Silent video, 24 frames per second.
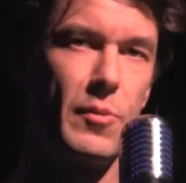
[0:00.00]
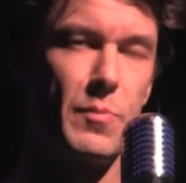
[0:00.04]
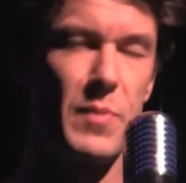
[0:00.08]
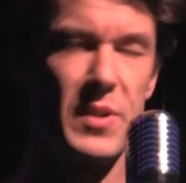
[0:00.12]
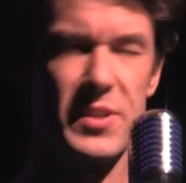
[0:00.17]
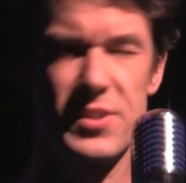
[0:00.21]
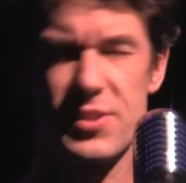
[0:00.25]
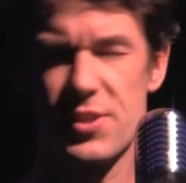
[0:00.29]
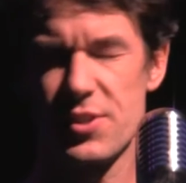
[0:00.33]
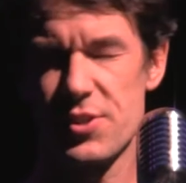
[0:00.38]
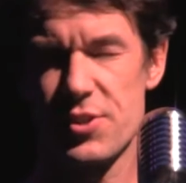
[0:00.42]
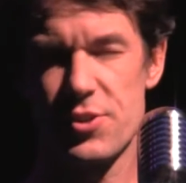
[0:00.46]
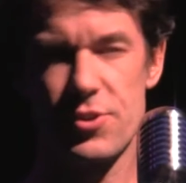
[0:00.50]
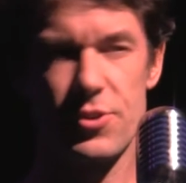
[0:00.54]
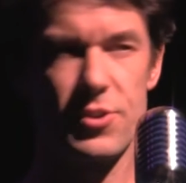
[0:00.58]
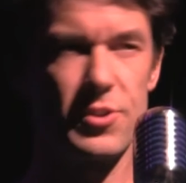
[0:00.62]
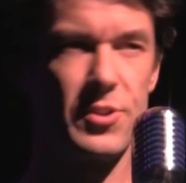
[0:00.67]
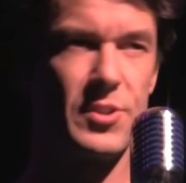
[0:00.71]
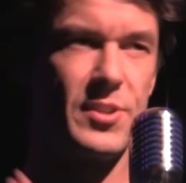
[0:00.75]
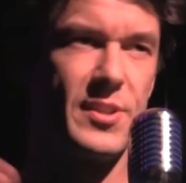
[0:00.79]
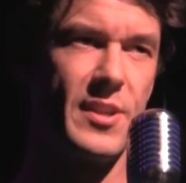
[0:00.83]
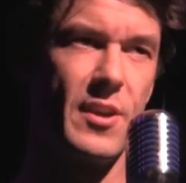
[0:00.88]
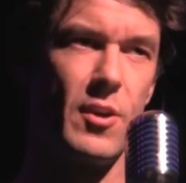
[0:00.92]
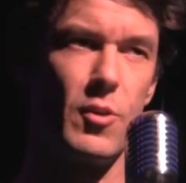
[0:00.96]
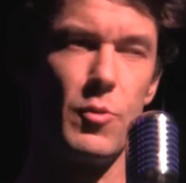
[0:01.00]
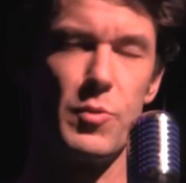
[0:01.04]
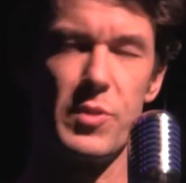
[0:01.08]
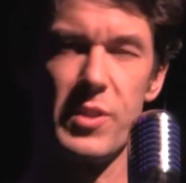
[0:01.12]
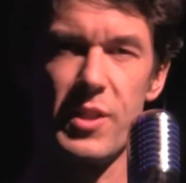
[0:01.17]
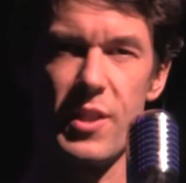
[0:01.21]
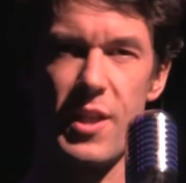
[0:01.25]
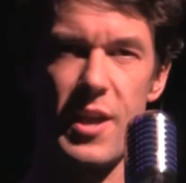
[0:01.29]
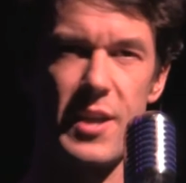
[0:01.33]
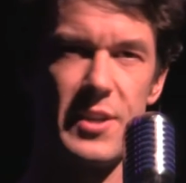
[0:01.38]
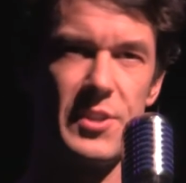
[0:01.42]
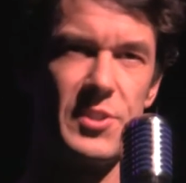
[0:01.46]
My sister dealt with a
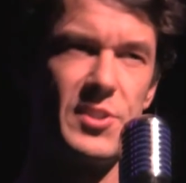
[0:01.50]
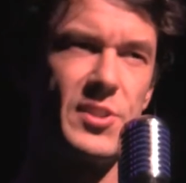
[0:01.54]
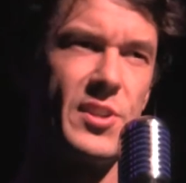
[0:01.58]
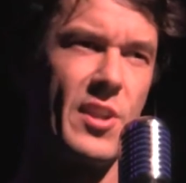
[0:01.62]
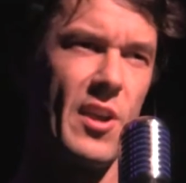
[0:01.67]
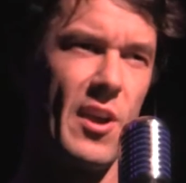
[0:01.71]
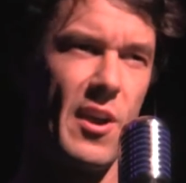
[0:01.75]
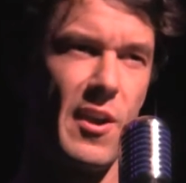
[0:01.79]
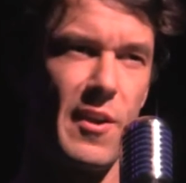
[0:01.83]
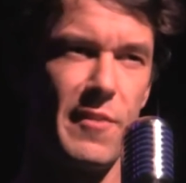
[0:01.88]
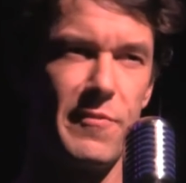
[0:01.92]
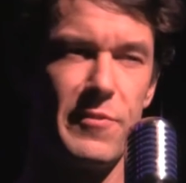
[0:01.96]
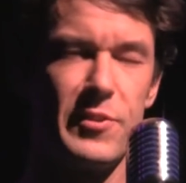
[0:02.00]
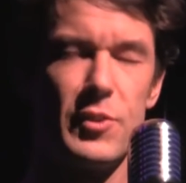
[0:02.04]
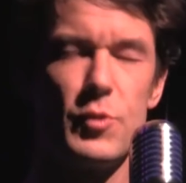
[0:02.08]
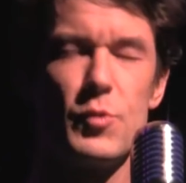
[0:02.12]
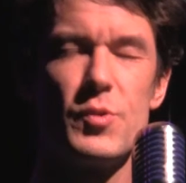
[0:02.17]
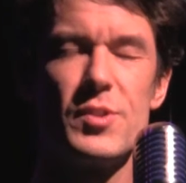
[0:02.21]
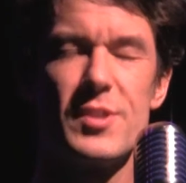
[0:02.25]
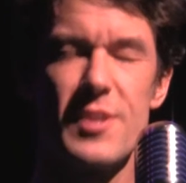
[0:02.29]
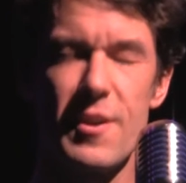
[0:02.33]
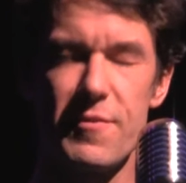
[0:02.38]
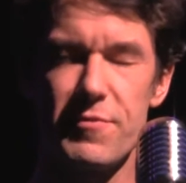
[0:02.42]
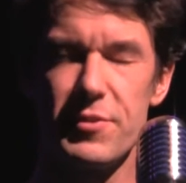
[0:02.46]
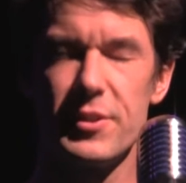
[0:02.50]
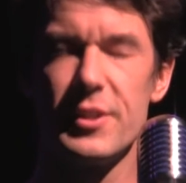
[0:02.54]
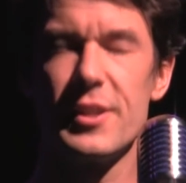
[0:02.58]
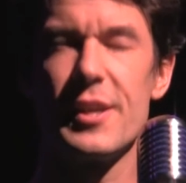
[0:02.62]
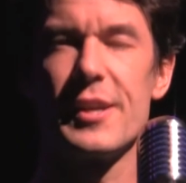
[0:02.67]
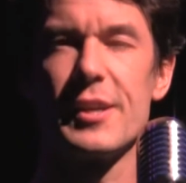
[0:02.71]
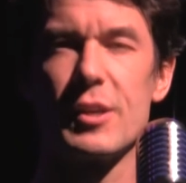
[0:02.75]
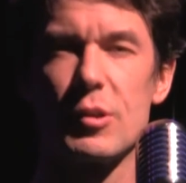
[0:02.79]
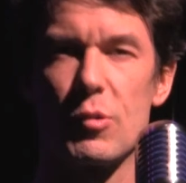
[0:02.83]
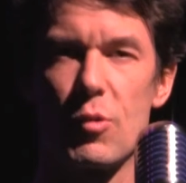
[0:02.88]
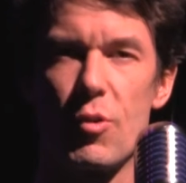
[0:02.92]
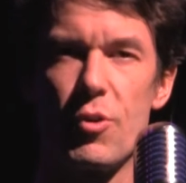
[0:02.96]
lot of stuff, and it was definitely
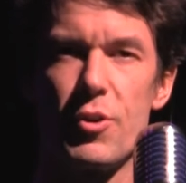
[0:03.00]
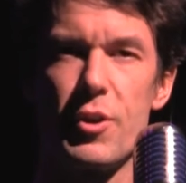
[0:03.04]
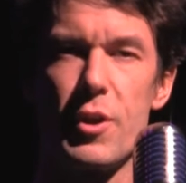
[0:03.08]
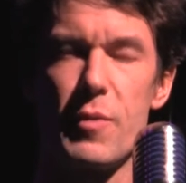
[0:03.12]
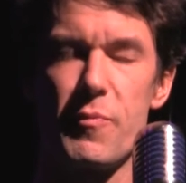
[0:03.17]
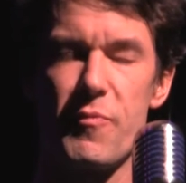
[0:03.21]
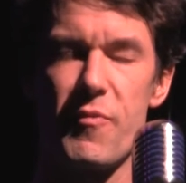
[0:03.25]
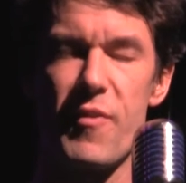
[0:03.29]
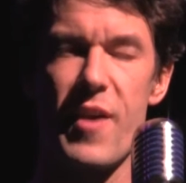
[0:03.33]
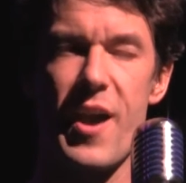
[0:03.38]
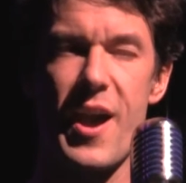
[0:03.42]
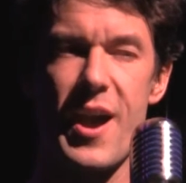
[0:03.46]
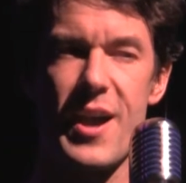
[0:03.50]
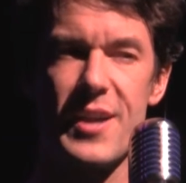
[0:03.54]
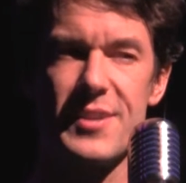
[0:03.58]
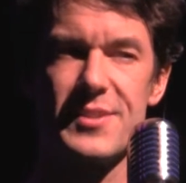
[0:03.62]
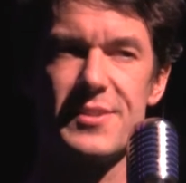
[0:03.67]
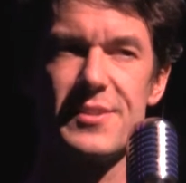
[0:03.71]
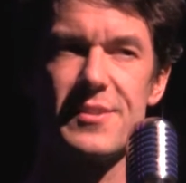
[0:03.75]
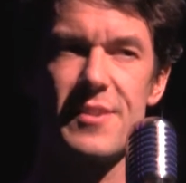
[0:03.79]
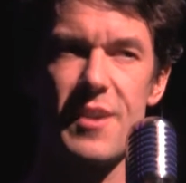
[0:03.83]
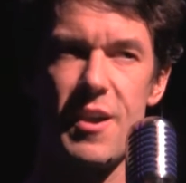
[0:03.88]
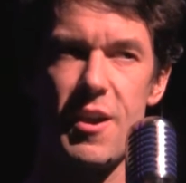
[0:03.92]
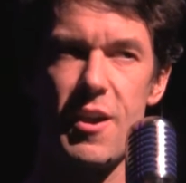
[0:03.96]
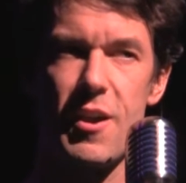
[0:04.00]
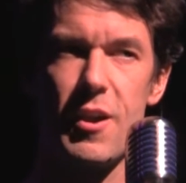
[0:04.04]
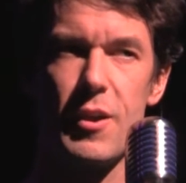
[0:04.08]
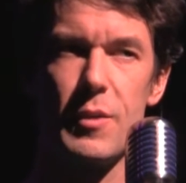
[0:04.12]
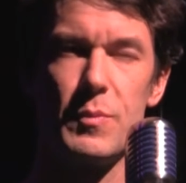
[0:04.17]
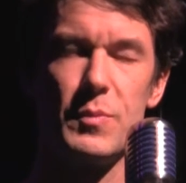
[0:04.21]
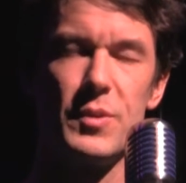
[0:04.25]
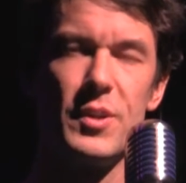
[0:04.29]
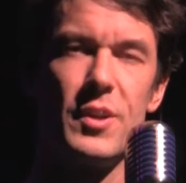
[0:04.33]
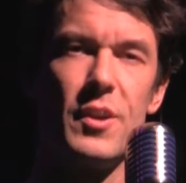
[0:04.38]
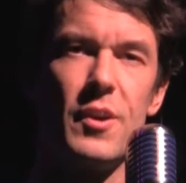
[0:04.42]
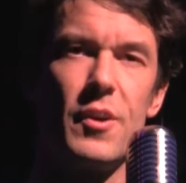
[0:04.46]
like growing up fast time,
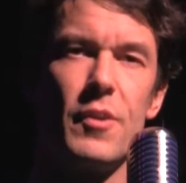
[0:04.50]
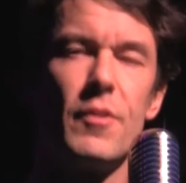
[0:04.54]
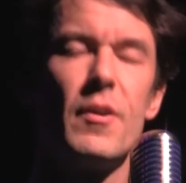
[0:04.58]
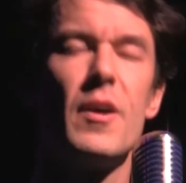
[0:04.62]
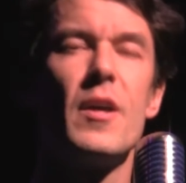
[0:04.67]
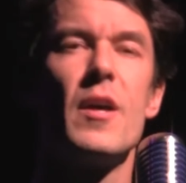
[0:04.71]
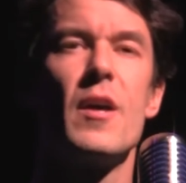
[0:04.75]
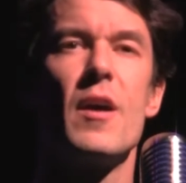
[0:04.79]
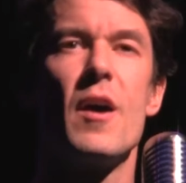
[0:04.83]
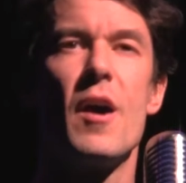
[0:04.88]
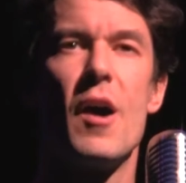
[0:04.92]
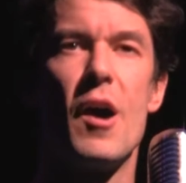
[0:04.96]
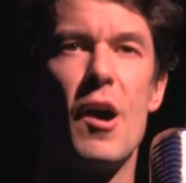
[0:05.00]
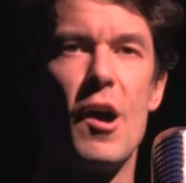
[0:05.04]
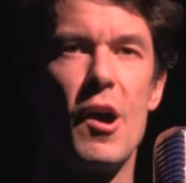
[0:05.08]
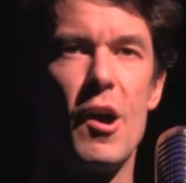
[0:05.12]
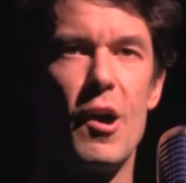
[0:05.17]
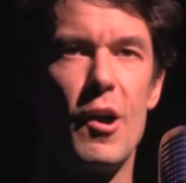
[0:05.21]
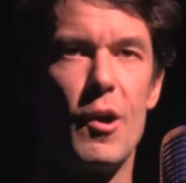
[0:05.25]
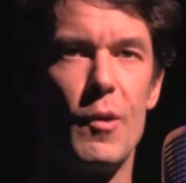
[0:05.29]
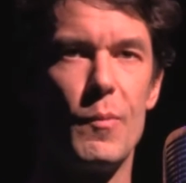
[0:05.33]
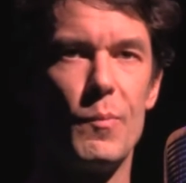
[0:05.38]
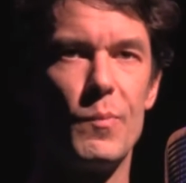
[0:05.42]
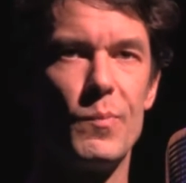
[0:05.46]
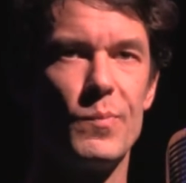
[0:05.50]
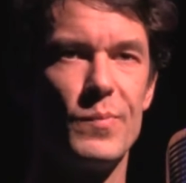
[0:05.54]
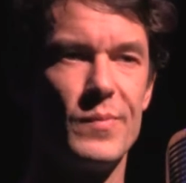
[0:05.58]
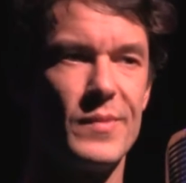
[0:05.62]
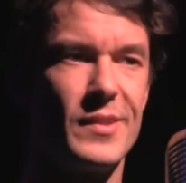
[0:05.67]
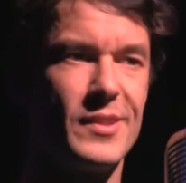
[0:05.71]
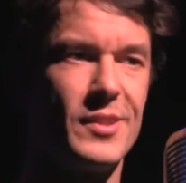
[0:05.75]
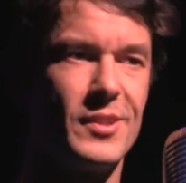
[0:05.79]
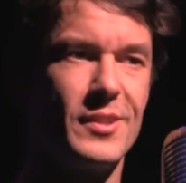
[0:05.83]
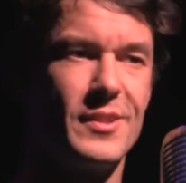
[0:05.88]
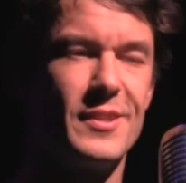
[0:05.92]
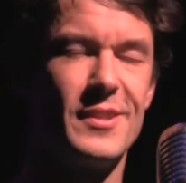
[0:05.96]
you don't
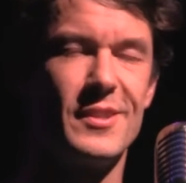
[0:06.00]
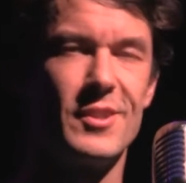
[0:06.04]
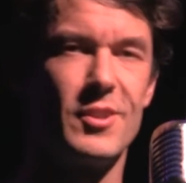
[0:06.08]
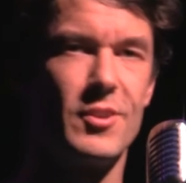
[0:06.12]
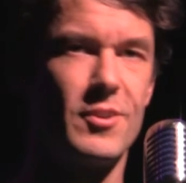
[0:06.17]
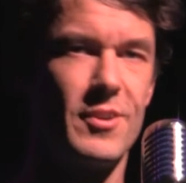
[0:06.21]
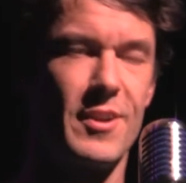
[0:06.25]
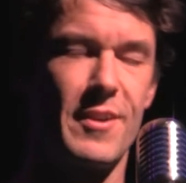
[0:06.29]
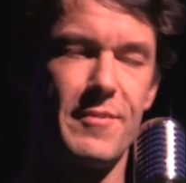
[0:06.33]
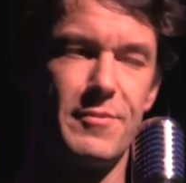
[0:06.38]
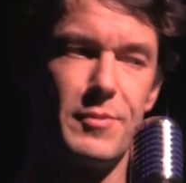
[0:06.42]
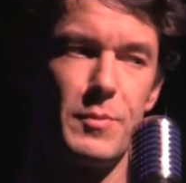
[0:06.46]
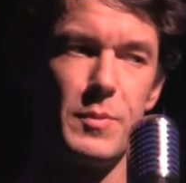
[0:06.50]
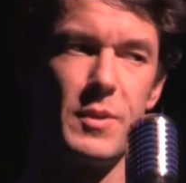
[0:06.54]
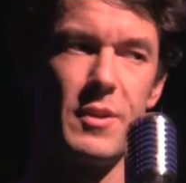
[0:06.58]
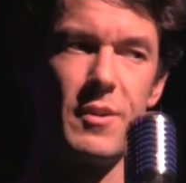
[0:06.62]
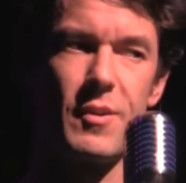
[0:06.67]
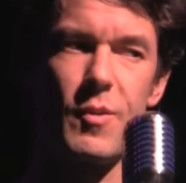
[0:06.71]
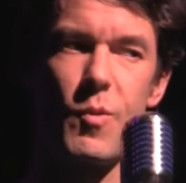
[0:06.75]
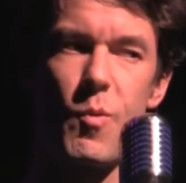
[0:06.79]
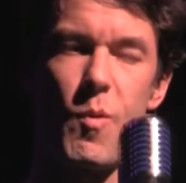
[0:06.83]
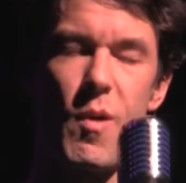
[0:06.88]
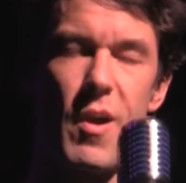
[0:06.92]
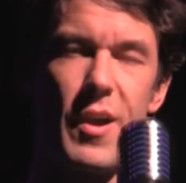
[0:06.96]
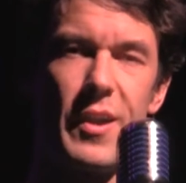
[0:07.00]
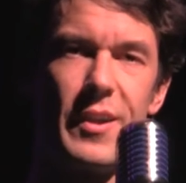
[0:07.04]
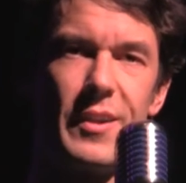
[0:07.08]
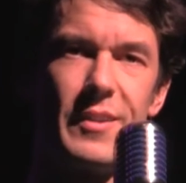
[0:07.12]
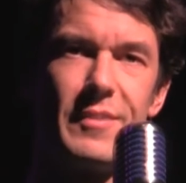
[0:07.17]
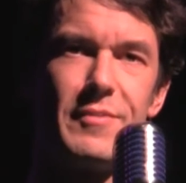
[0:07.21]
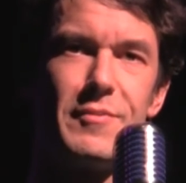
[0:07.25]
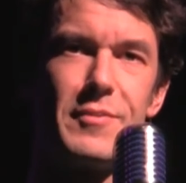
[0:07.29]
have to be all quiet.